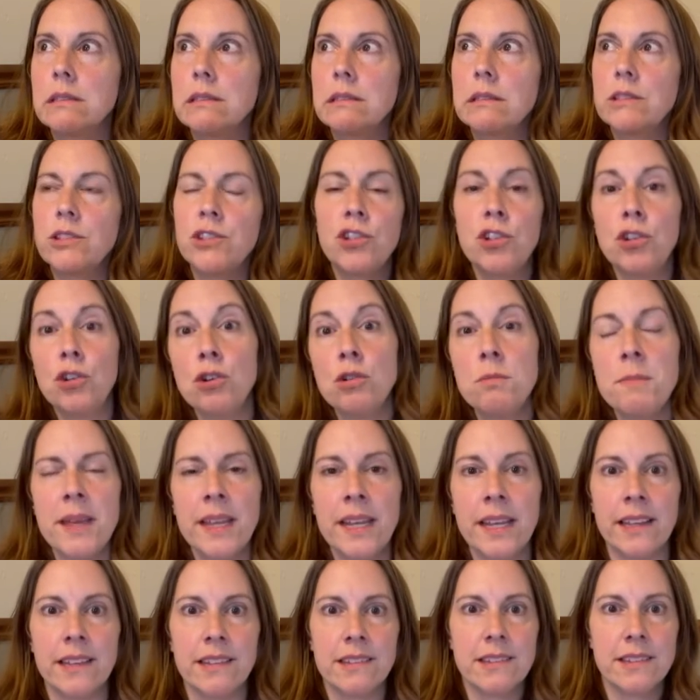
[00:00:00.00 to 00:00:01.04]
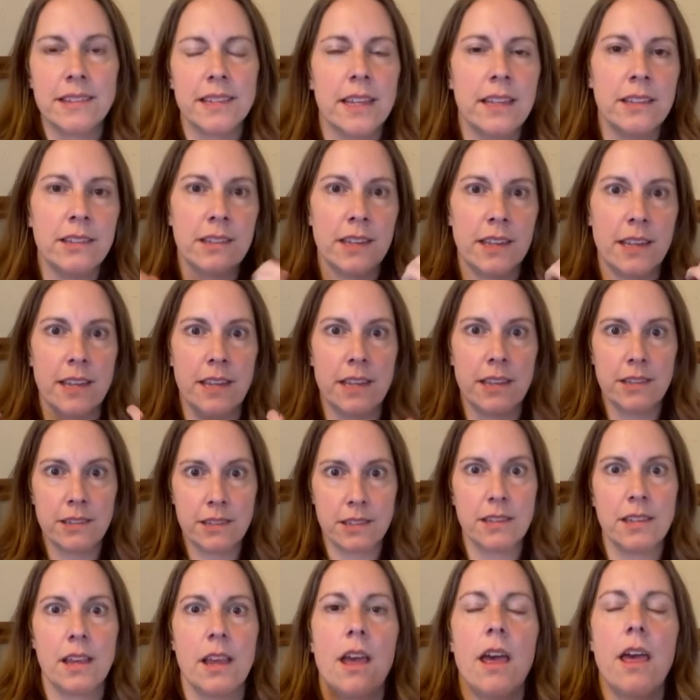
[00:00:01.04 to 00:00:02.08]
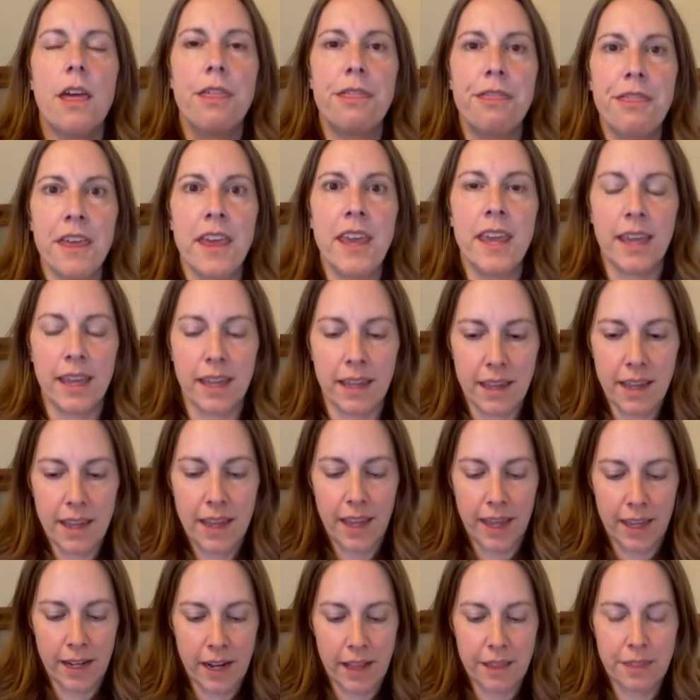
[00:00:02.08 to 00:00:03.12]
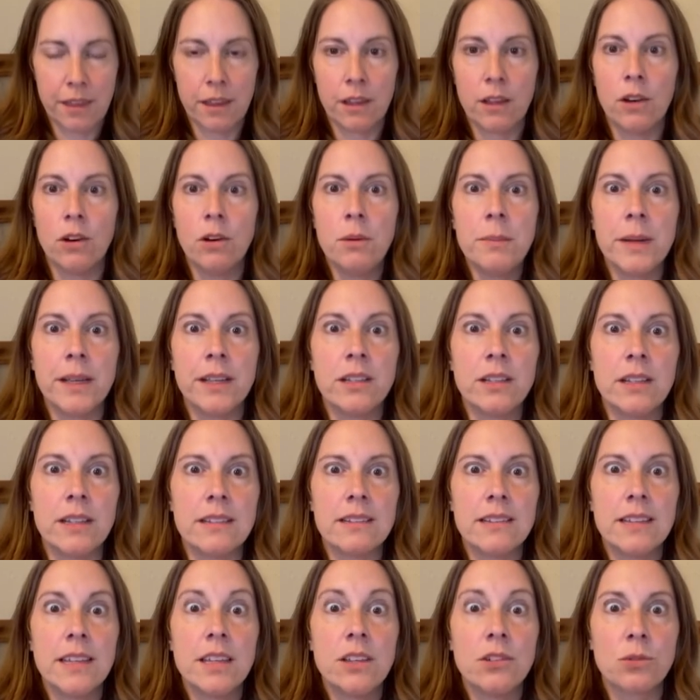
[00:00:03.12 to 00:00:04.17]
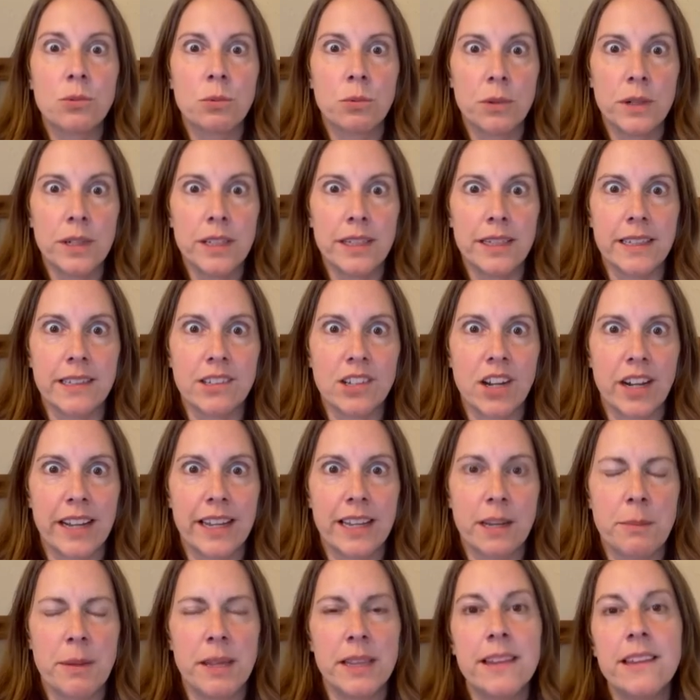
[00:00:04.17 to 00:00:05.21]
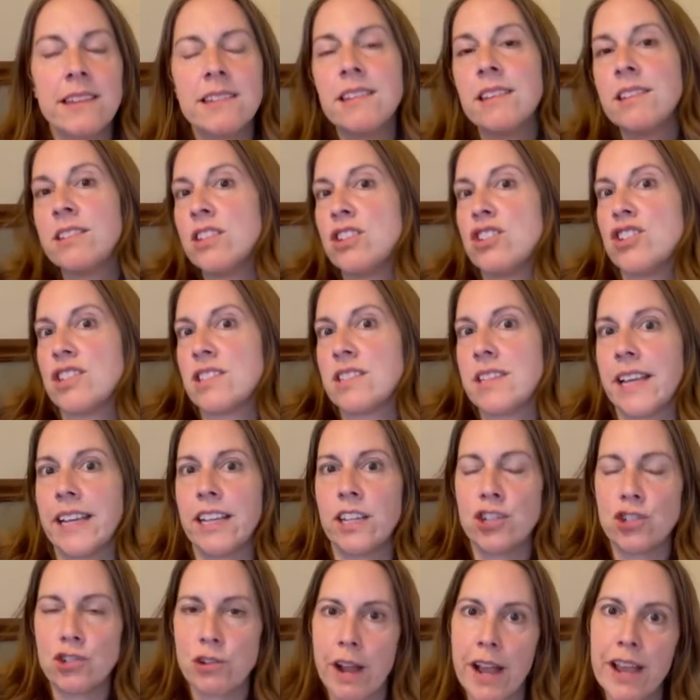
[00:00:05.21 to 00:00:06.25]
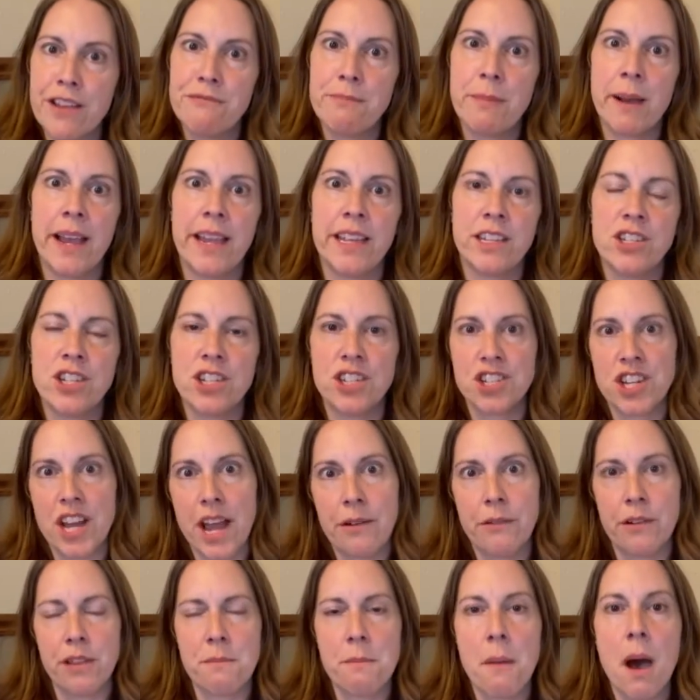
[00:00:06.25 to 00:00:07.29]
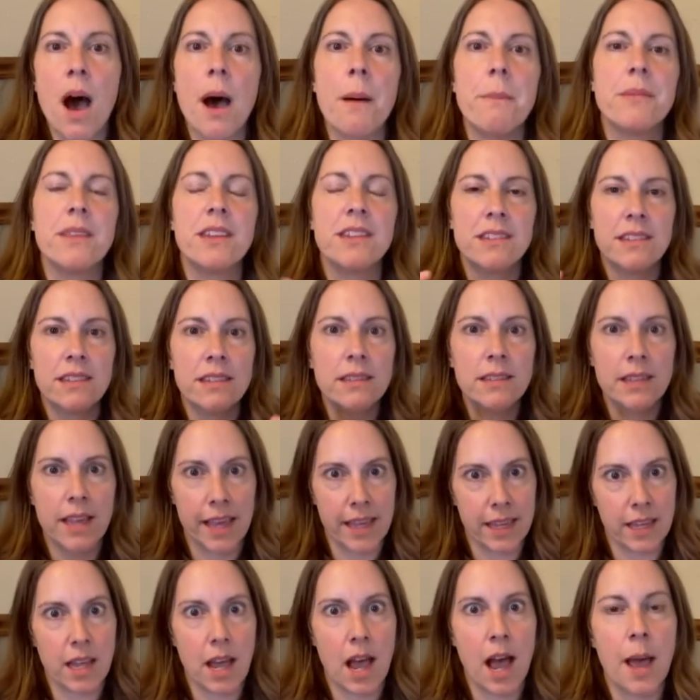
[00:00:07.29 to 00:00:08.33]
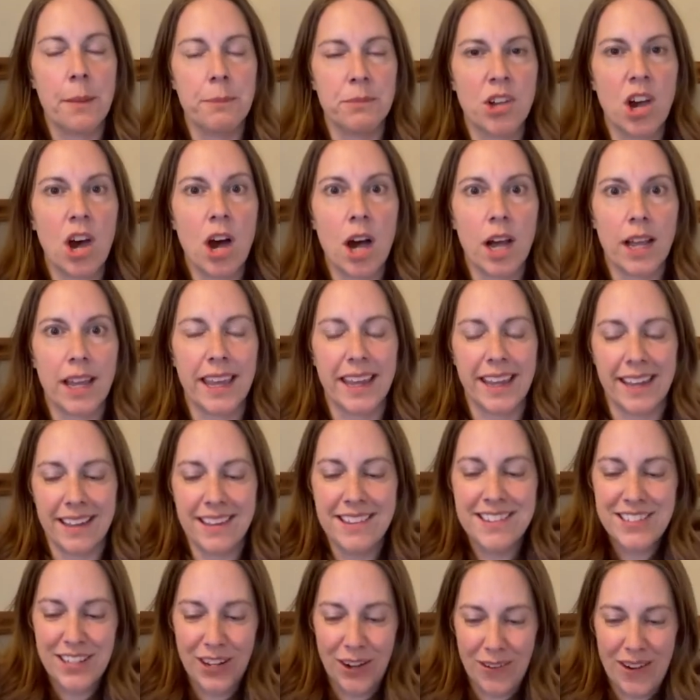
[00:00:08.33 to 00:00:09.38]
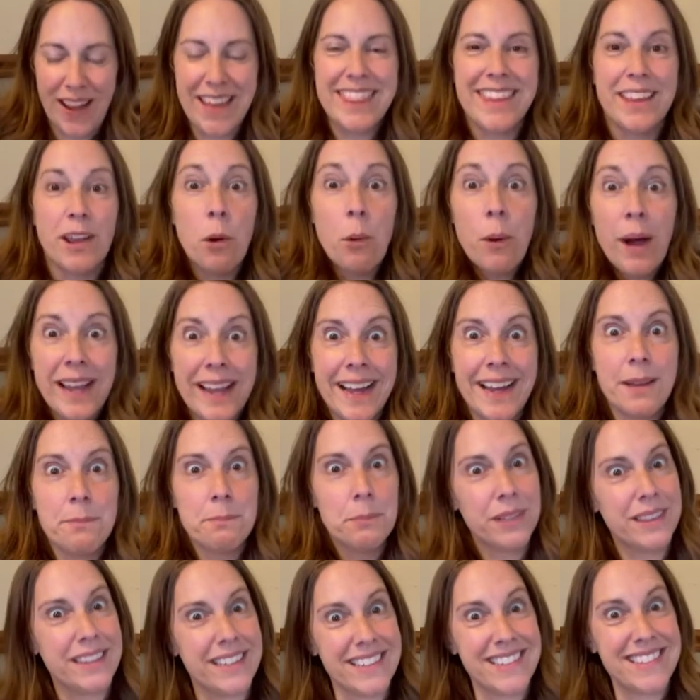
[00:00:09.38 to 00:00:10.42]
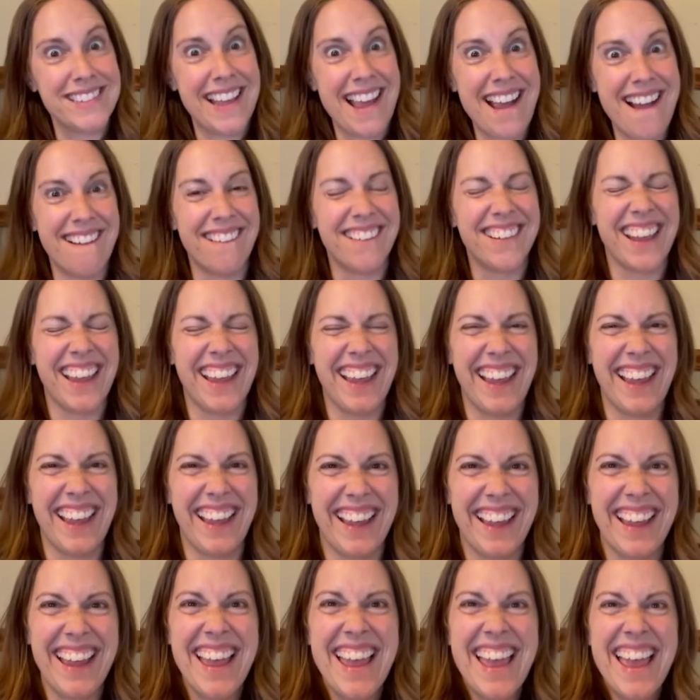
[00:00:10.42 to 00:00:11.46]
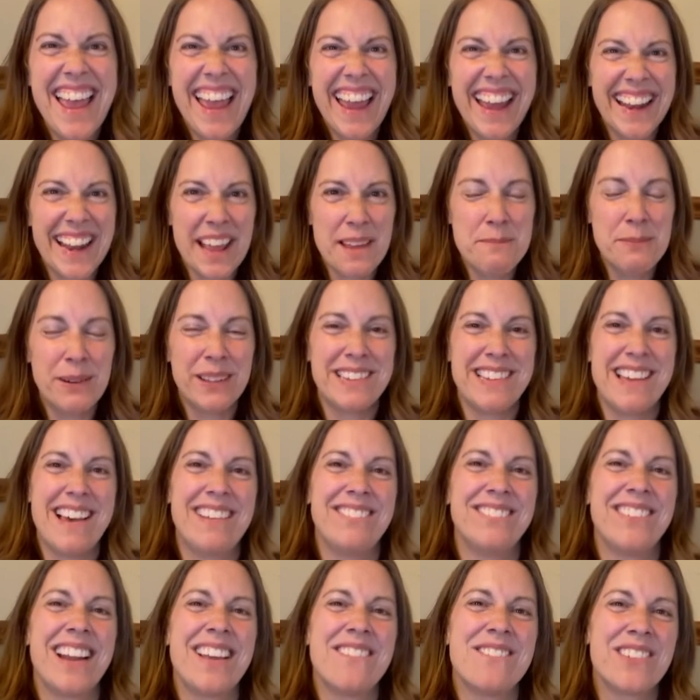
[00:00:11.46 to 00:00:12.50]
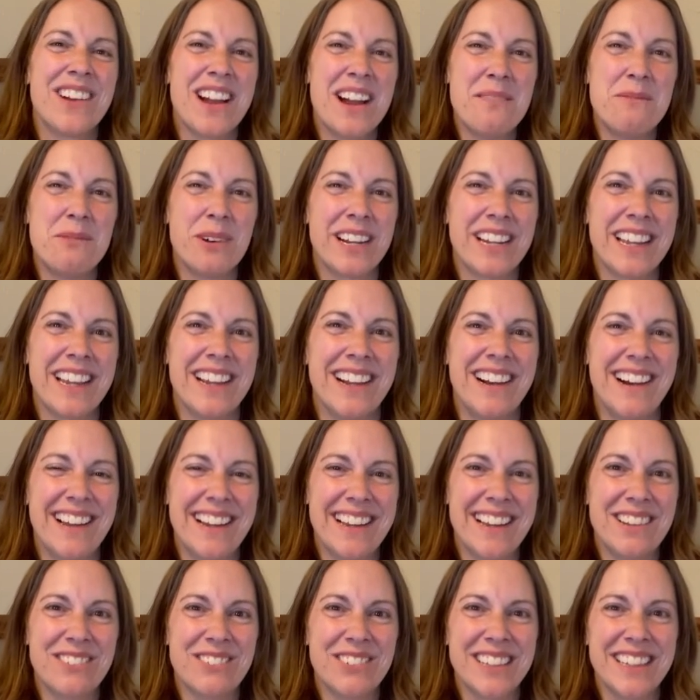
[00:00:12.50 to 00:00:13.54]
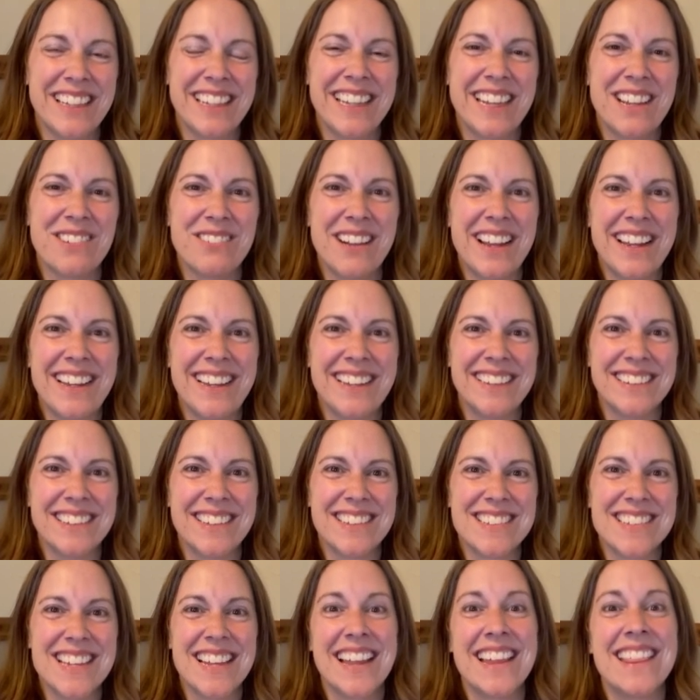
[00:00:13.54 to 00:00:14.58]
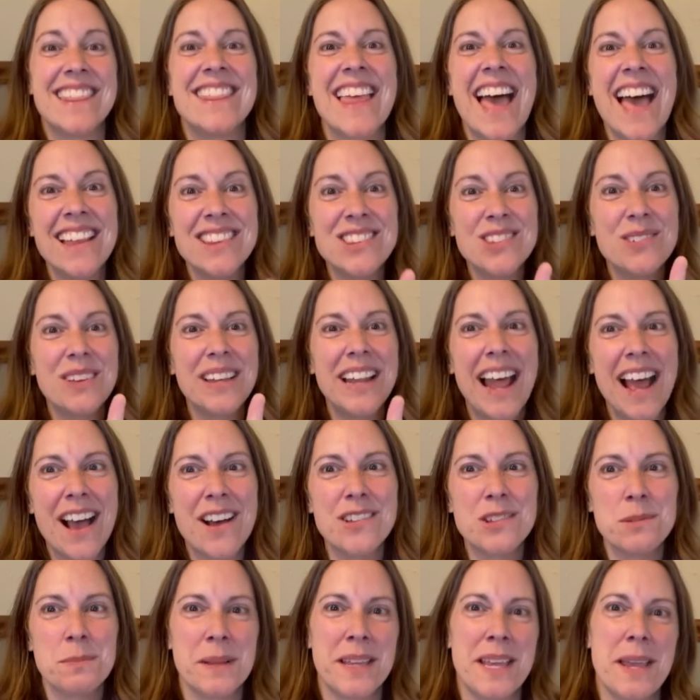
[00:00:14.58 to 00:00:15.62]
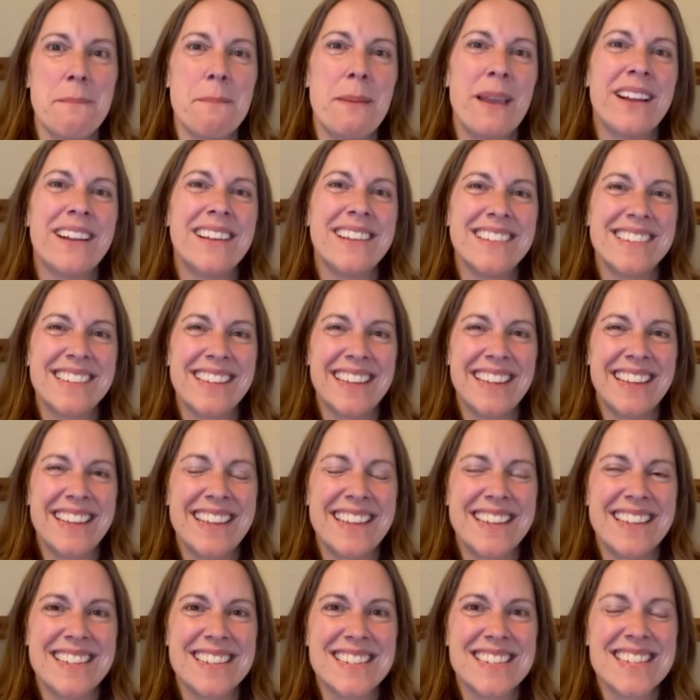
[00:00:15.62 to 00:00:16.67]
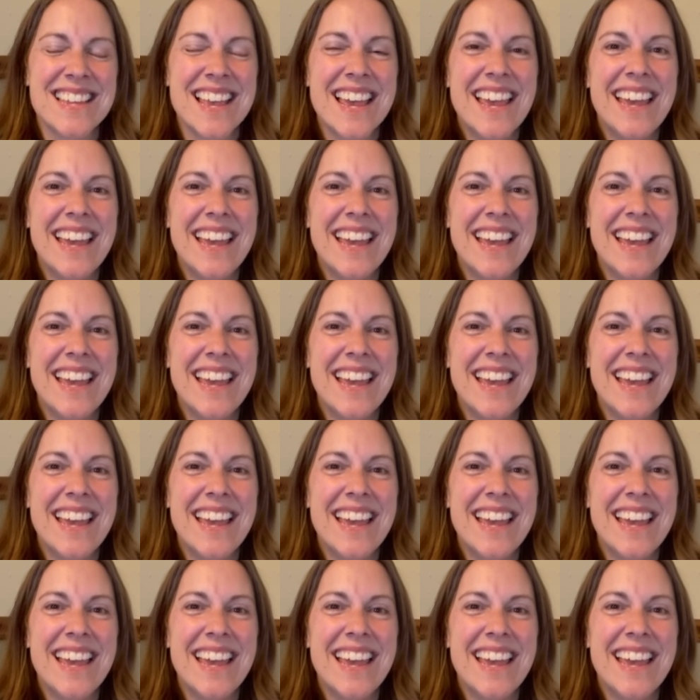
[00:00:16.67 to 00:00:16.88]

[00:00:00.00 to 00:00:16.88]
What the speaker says: 2 minutes into his thing, and I think, oh my goodness, he's really talking to me. This isn't just like a drive-by chit chat with Mom. This is like, I'm talking. And so I think, oh, I got to put this down. And I put down whatever I'm working on and really get ready to listen. And that's what houseplant parenting is.